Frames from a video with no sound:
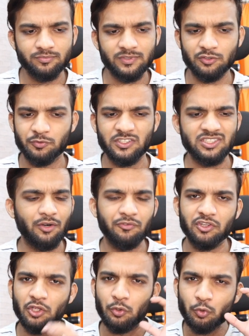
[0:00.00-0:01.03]
Yes, we start
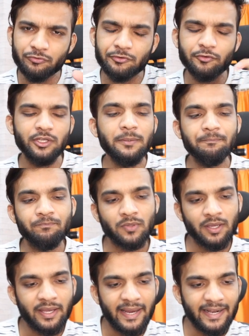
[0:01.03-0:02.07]
with the root of the tree,
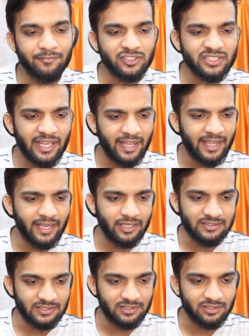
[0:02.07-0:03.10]
and we say, hey,
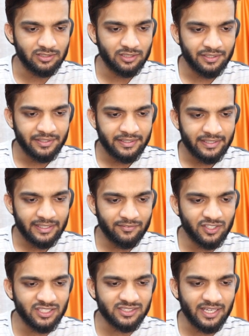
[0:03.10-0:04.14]
listen,
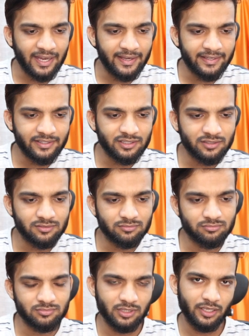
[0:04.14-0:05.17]
if this guy,
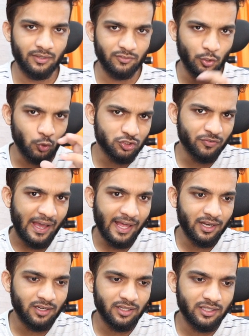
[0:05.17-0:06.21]
if the root's
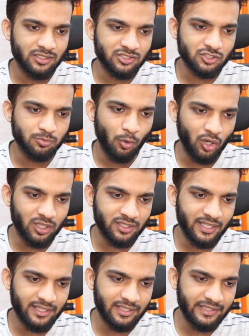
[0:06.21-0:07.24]
val is smaller
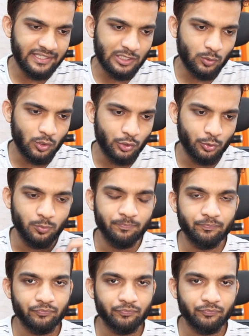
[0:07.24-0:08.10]
than equal to